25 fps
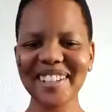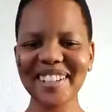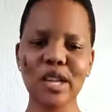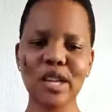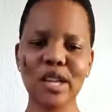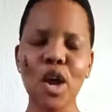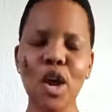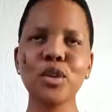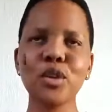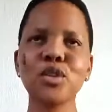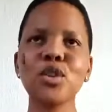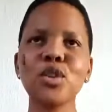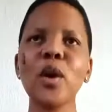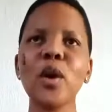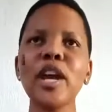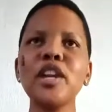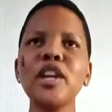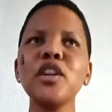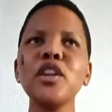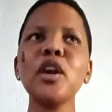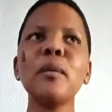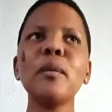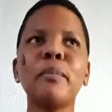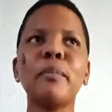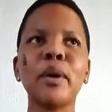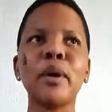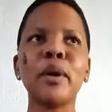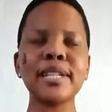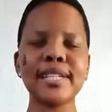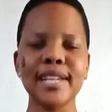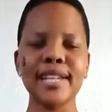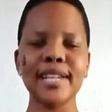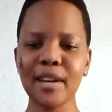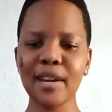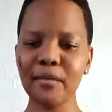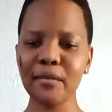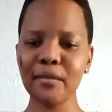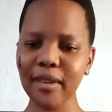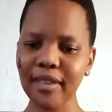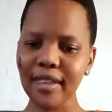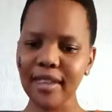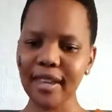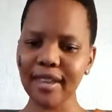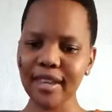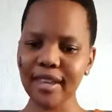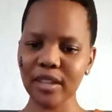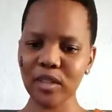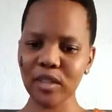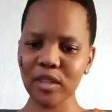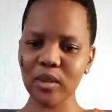So in your body, everything
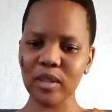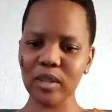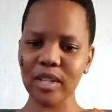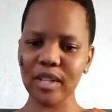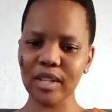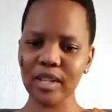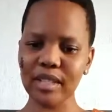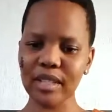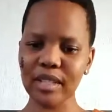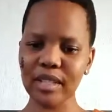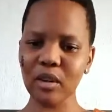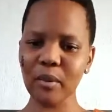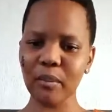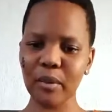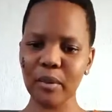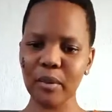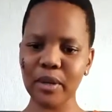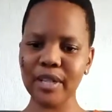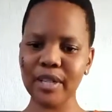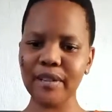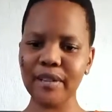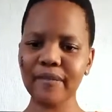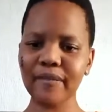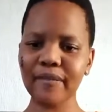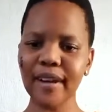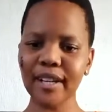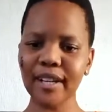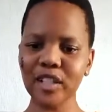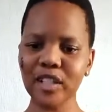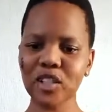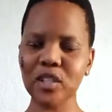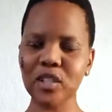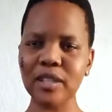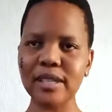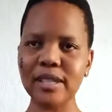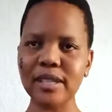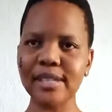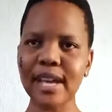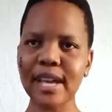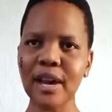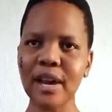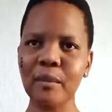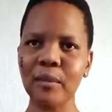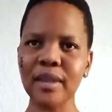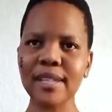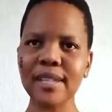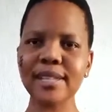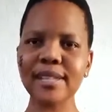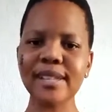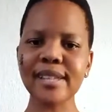that you need in your body functions.
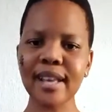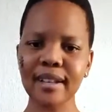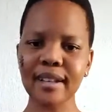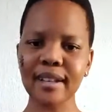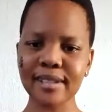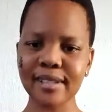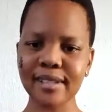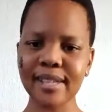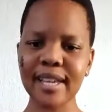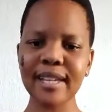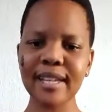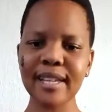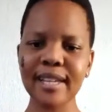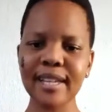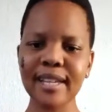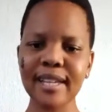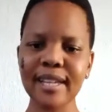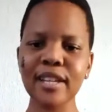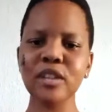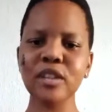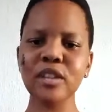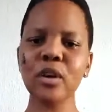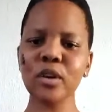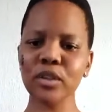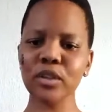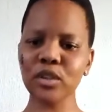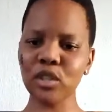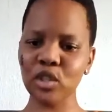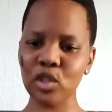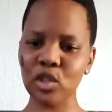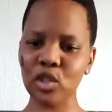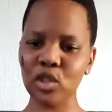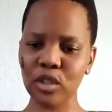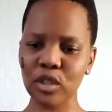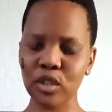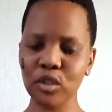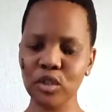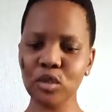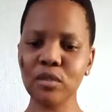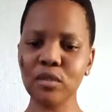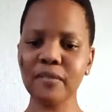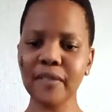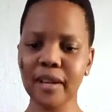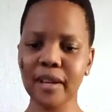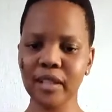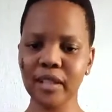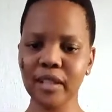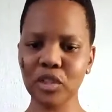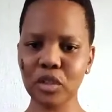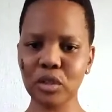The cells, they need oxygen to
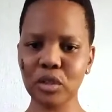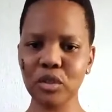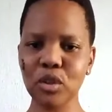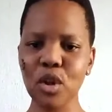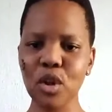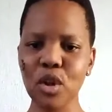function.